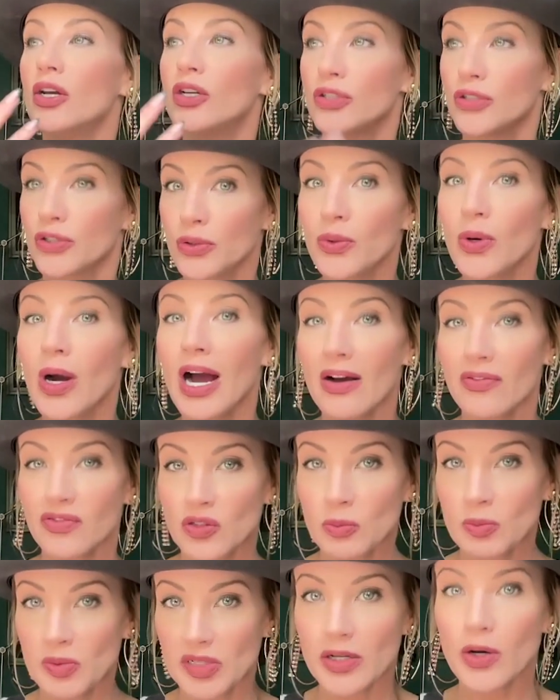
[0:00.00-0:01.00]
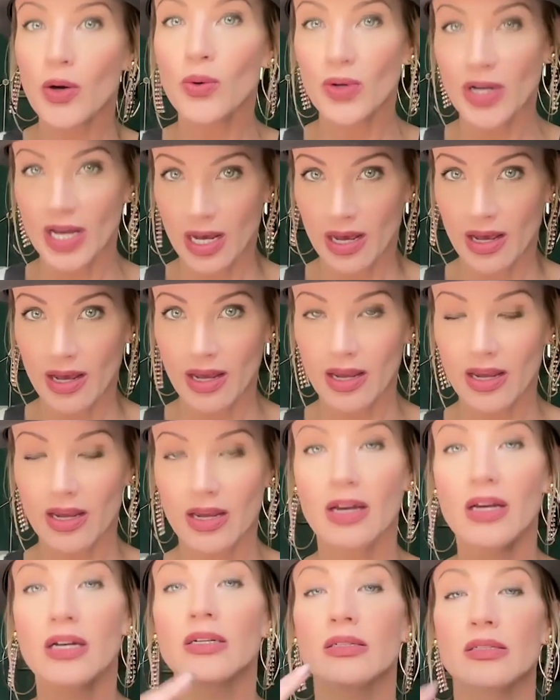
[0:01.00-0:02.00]
You have to be okay
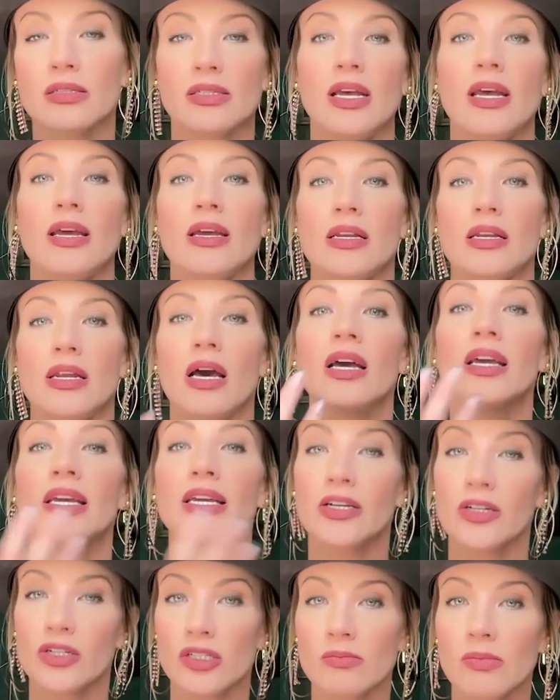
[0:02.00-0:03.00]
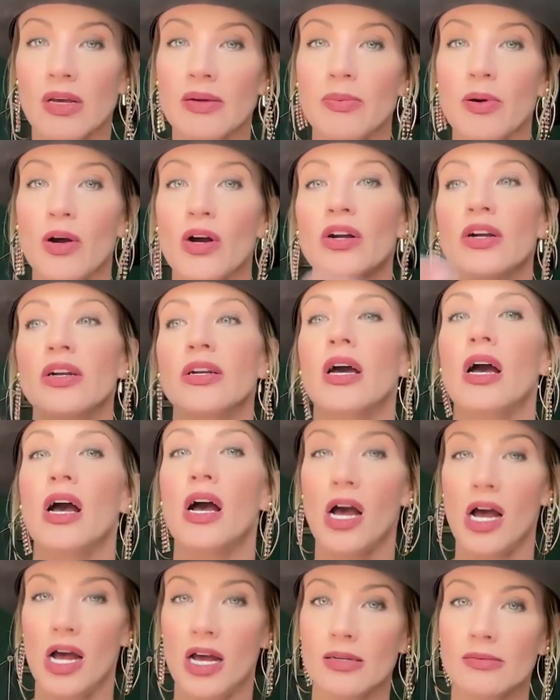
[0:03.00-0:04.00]
saying, here's my part.
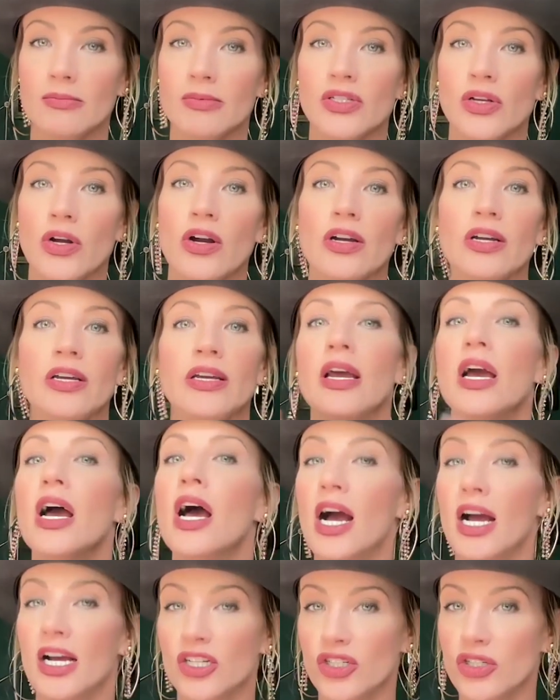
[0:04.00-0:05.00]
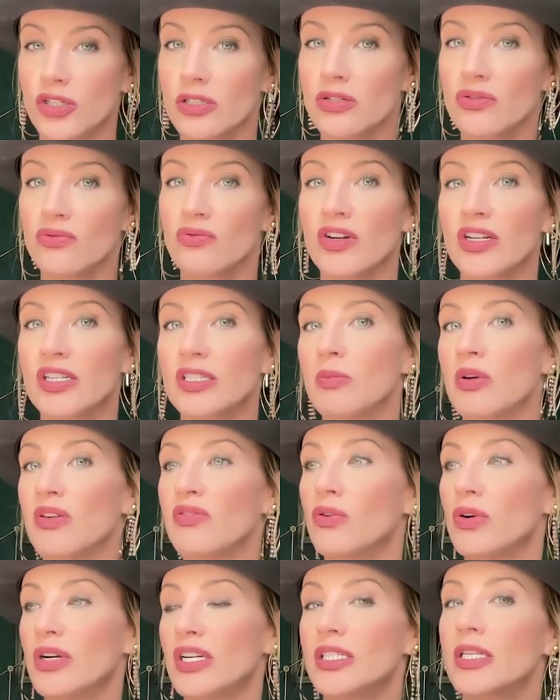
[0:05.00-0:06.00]
I'm sorry. I shouldn't have raised my
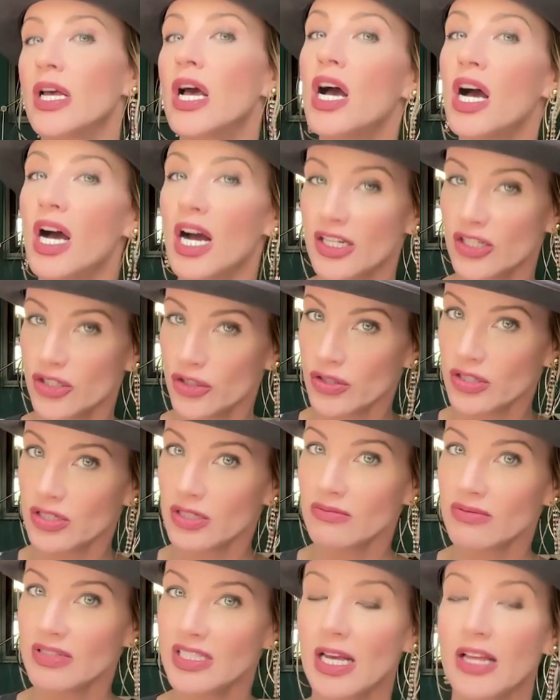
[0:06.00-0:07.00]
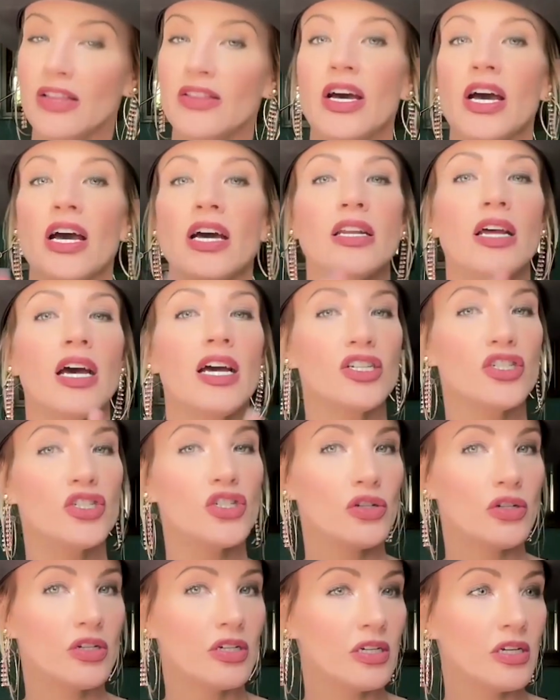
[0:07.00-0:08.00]
voice. I shouldn't have said that. I
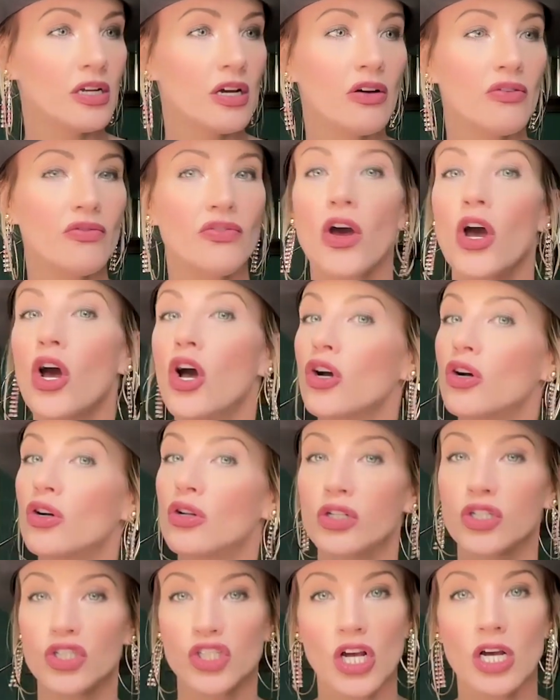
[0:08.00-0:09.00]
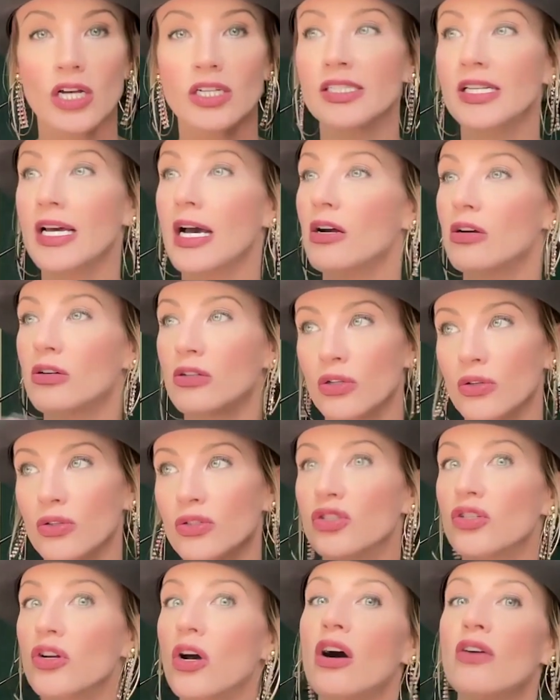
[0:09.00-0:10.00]
shouldn't have shut down,
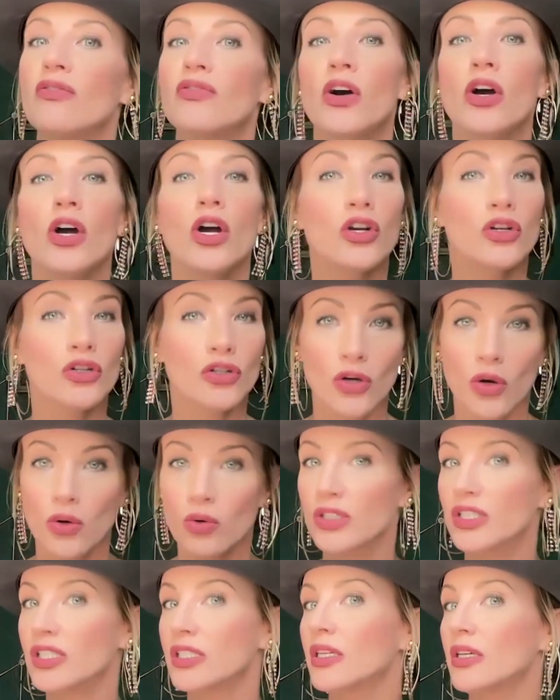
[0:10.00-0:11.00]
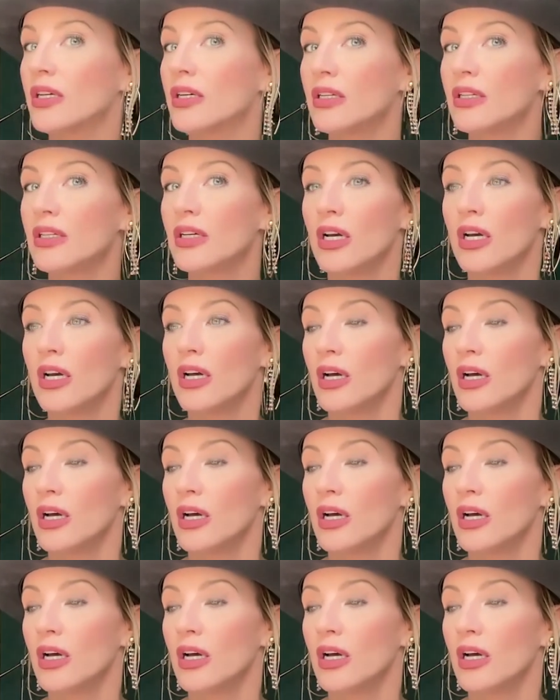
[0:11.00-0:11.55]
closed off, ghosted,